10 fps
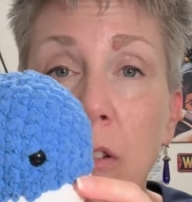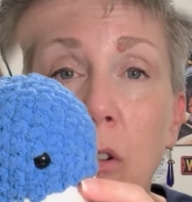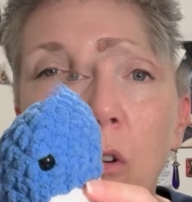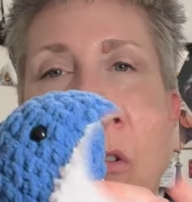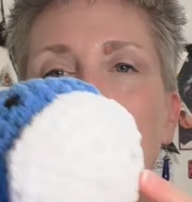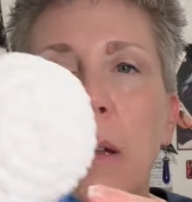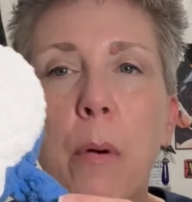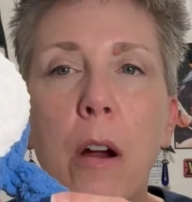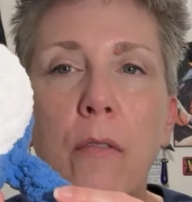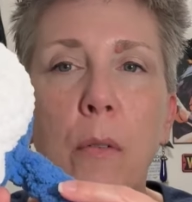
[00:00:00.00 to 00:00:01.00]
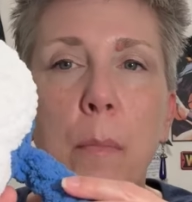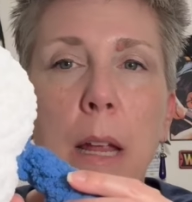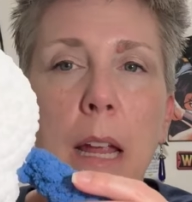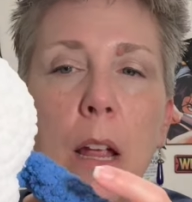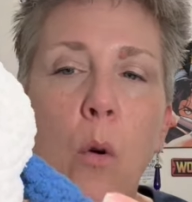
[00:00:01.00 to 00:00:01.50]
I think the tricky part for
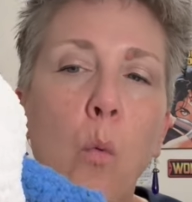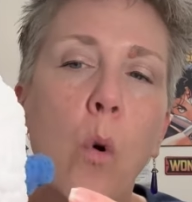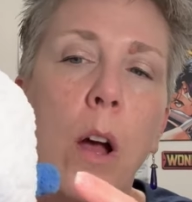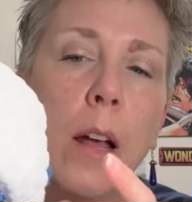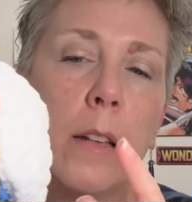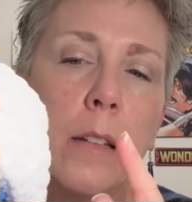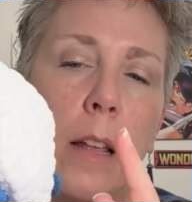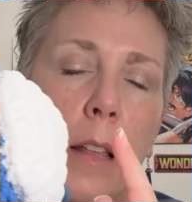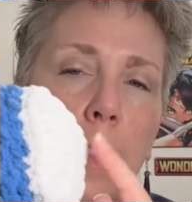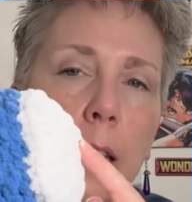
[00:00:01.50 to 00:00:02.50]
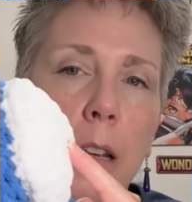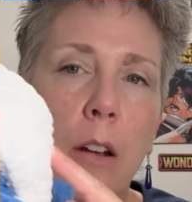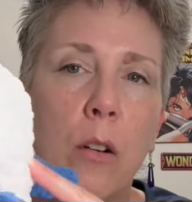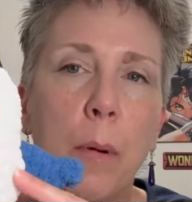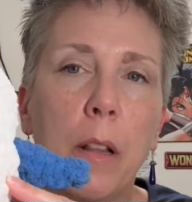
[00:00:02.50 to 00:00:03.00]
me was this
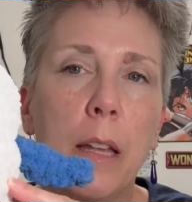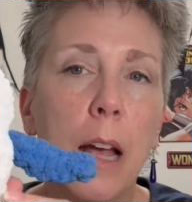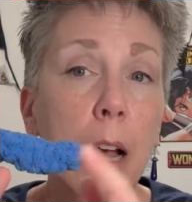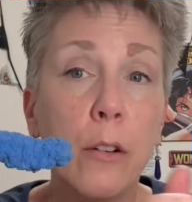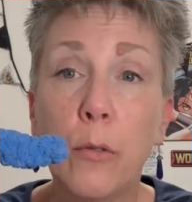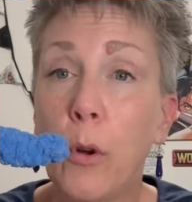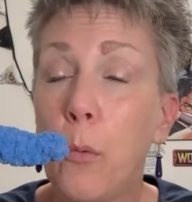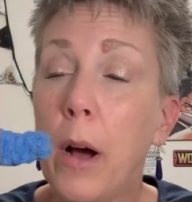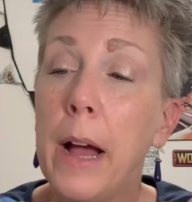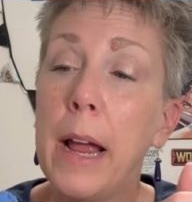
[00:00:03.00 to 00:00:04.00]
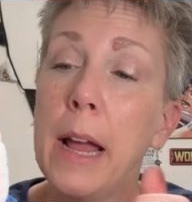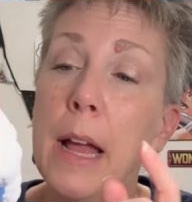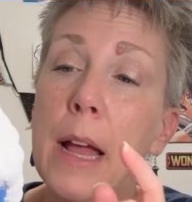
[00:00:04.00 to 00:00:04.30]
underbelly. I don't know why,